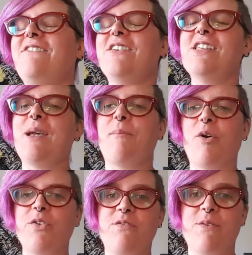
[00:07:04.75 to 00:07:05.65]
feel like
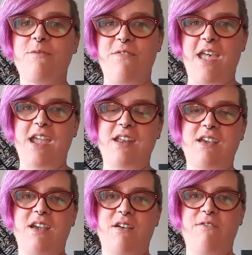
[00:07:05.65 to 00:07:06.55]
both of them
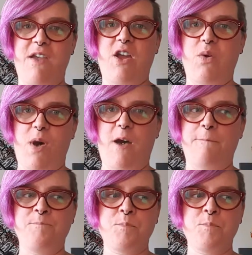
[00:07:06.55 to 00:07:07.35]
fade very well.